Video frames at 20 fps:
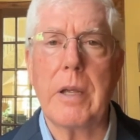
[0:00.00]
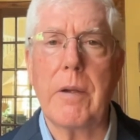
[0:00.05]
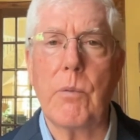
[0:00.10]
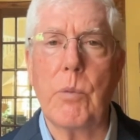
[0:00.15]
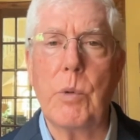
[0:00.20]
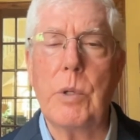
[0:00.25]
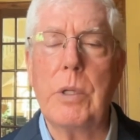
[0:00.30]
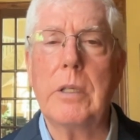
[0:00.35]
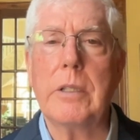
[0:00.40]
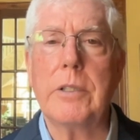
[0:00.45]
a
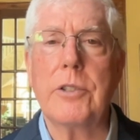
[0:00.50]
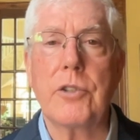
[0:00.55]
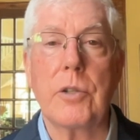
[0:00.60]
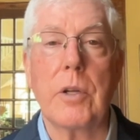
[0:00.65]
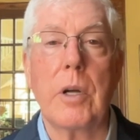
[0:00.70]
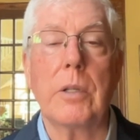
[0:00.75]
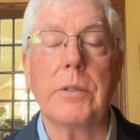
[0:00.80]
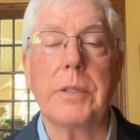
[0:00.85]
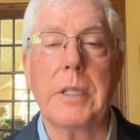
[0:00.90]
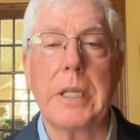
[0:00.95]
real
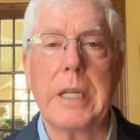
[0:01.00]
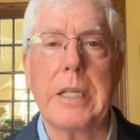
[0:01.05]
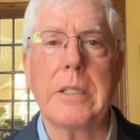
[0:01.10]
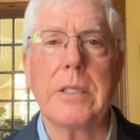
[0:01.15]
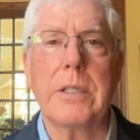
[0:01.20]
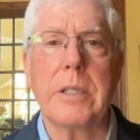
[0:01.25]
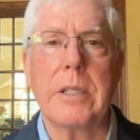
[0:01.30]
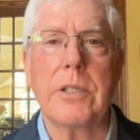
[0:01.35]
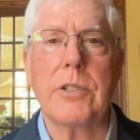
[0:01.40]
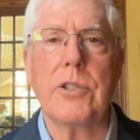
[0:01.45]
assault
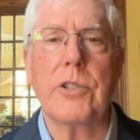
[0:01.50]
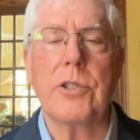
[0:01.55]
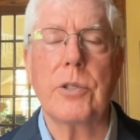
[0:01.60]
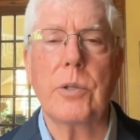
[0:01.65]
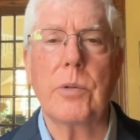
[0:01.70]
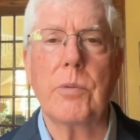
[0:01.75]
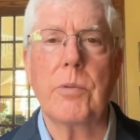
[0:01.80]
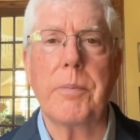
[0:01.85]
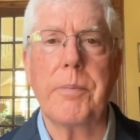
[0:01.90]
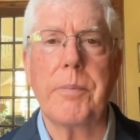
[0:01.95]
against these
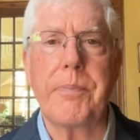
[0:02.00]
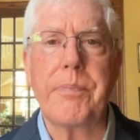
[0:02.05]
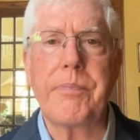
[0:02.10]
children.